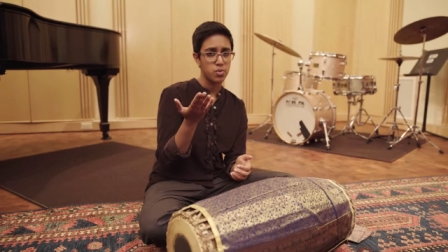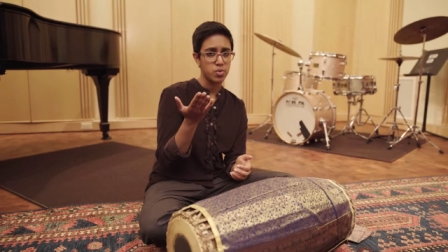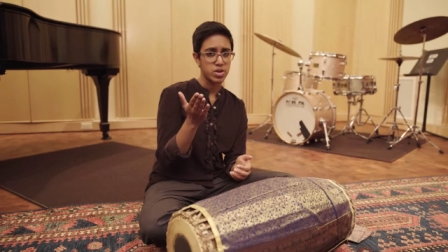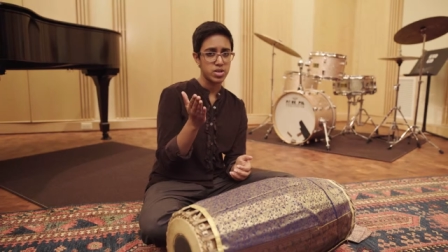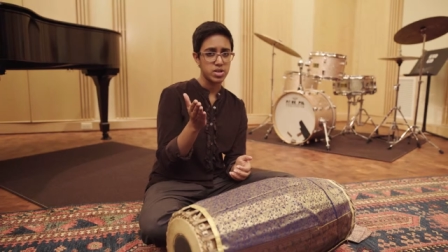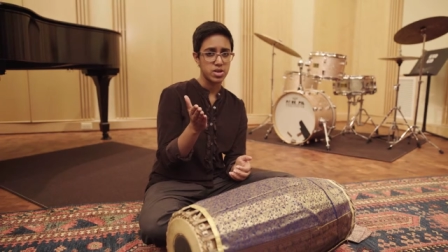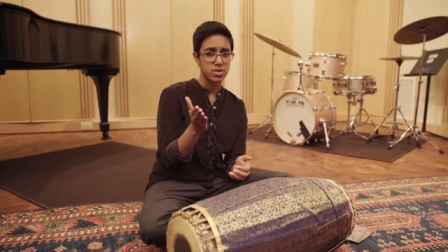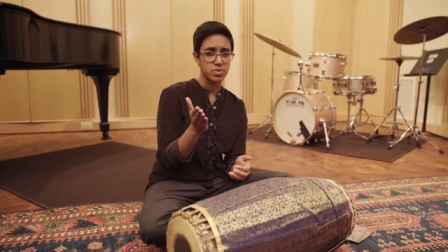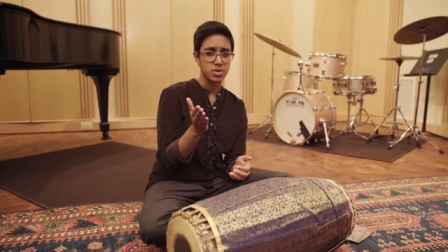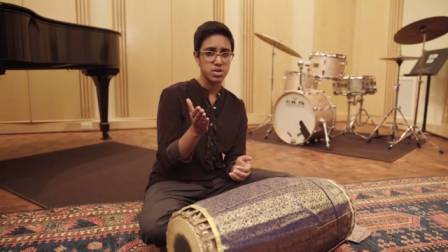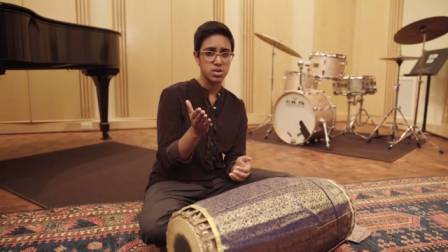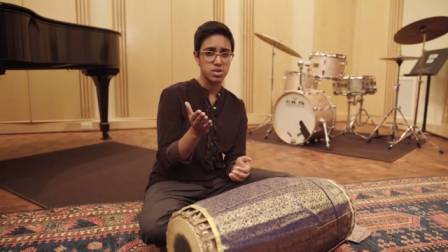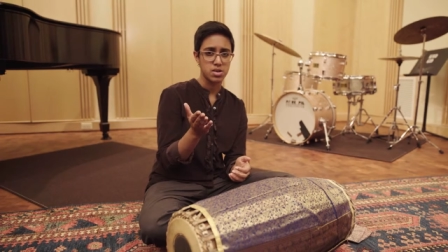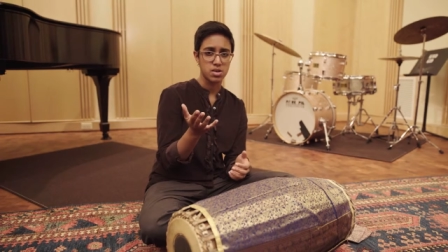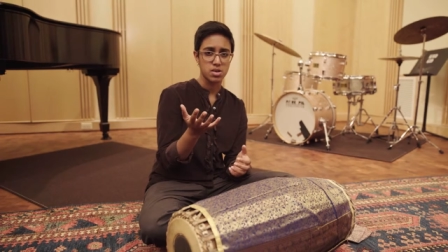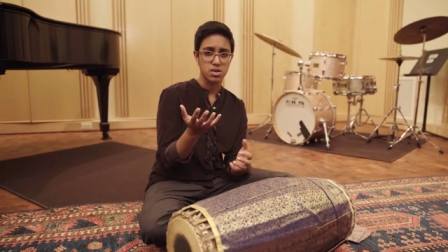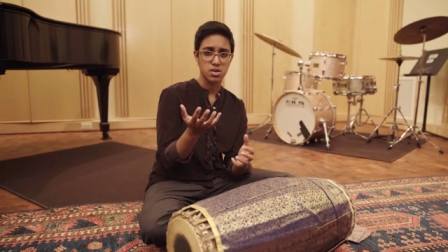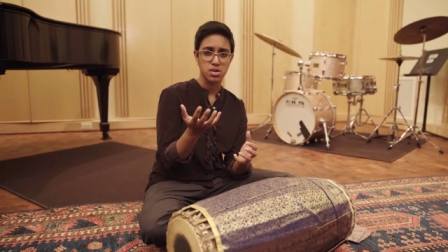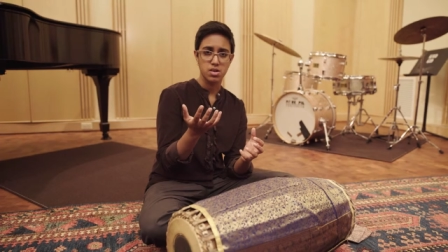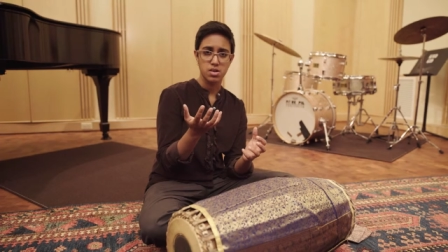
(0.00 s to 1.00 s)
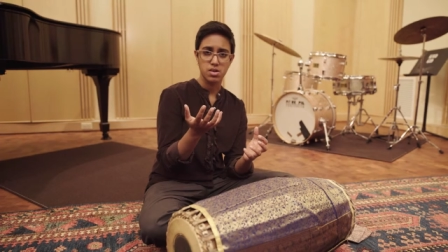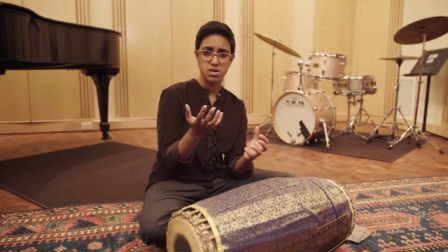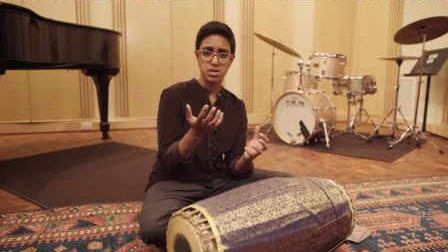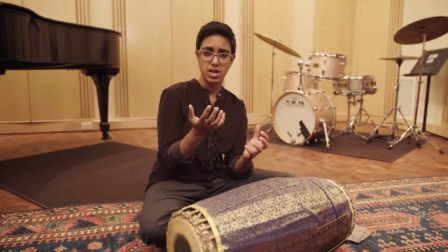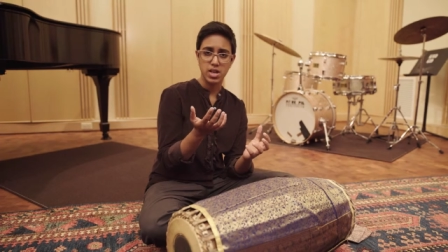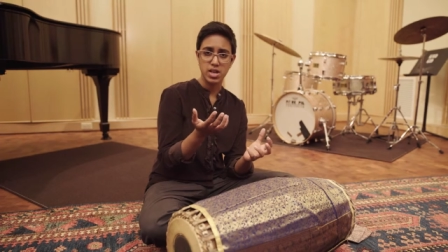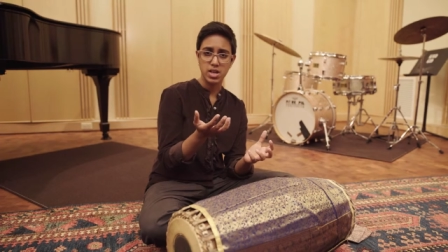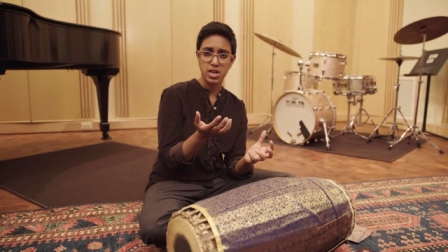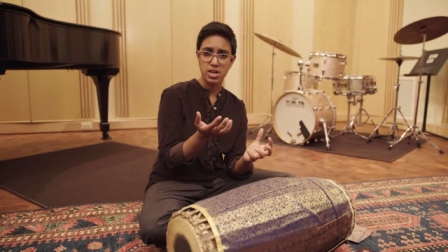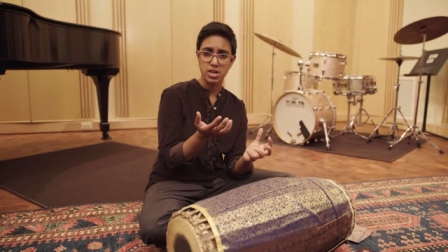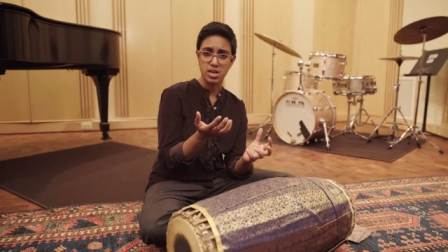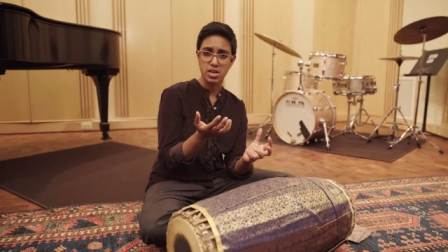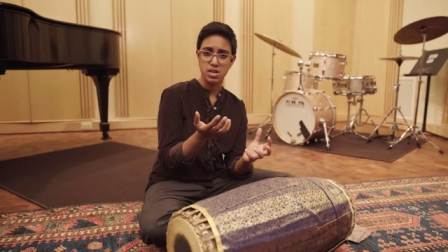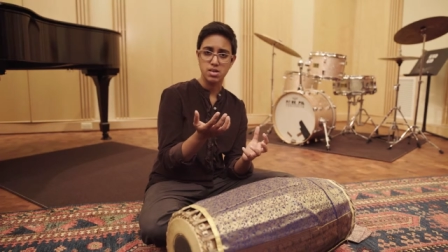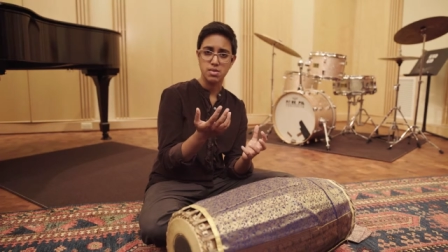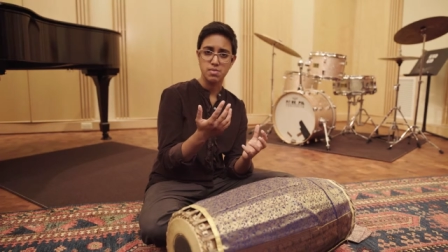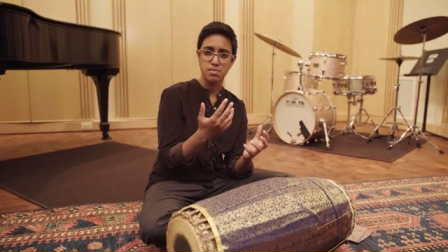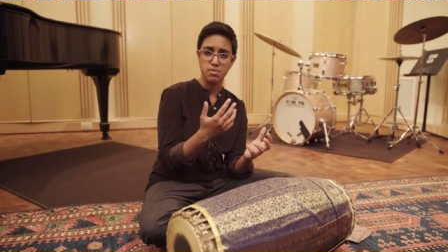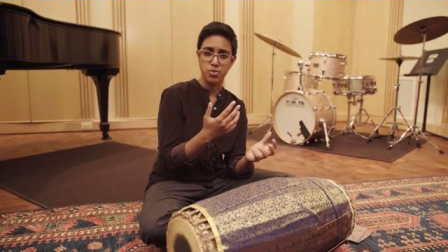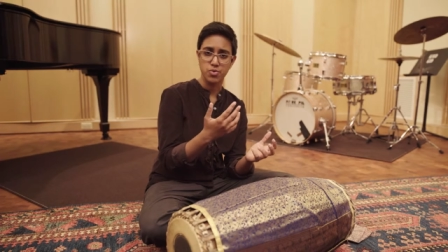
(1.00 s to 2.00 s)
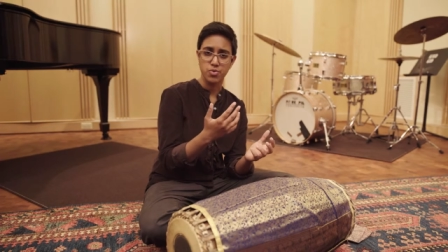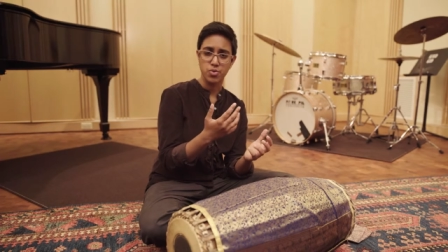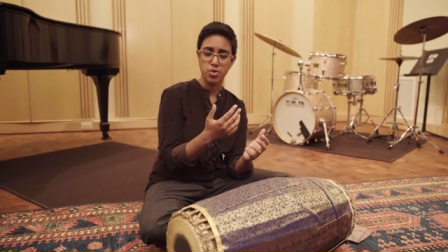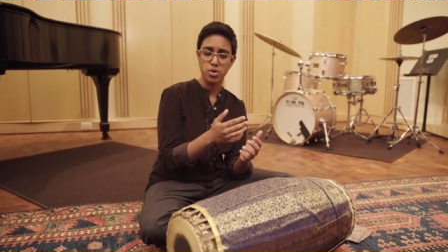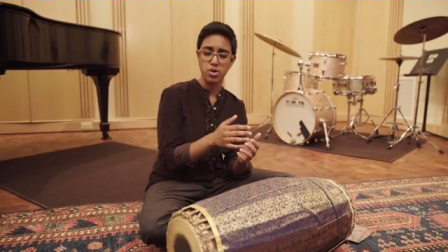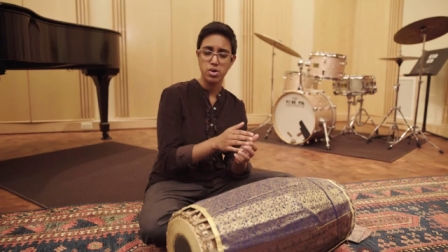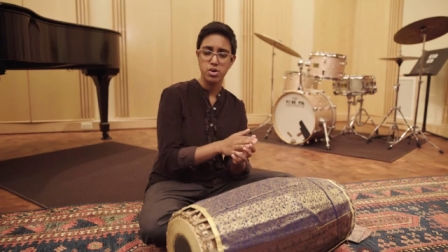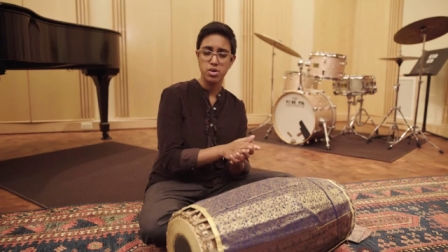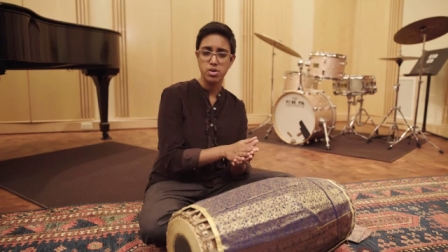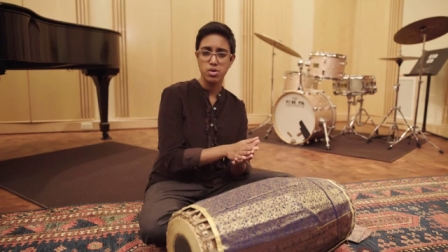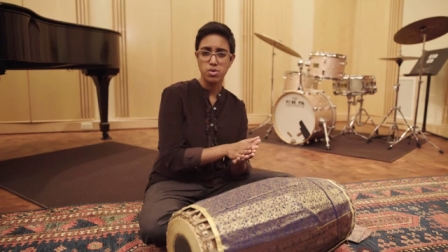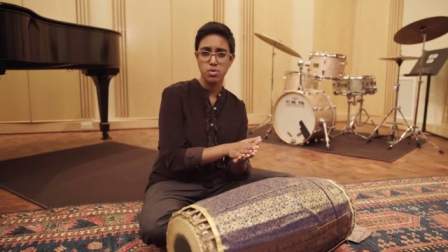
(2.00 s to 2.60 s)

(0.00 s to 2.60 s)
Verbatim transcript: we did with the takita before,